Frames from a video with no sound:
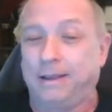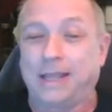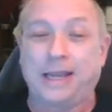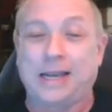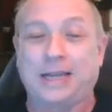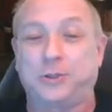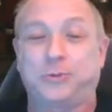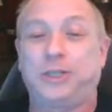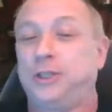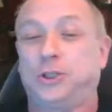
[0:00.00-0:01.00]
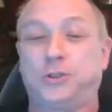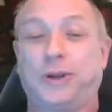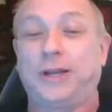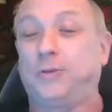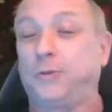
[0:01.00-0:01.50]
Then it cuts to a scene. She's
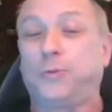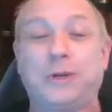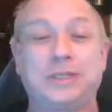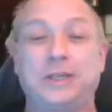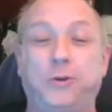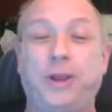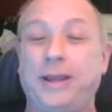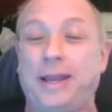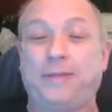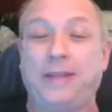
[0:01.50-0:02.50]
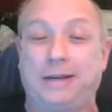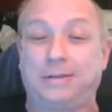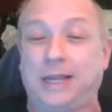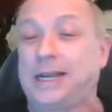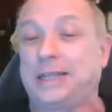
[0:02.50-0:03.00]
running through the woods, and you hear nothing
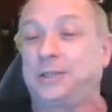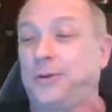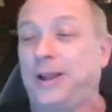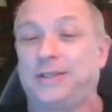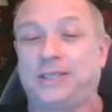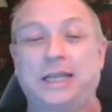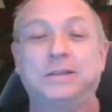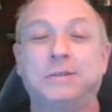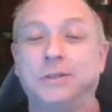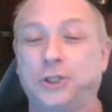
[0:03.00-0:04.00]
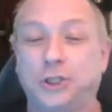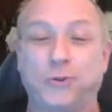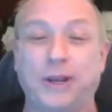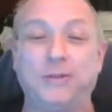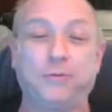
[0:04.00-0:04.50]
else. Then it cuts to another scene. She's
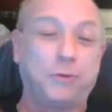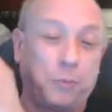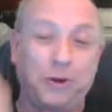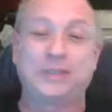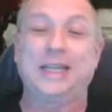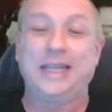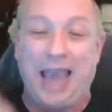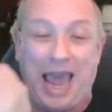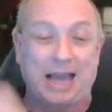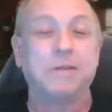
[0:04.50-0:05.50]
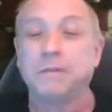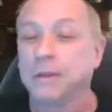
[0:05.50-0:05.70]
running through the woods, and the axe.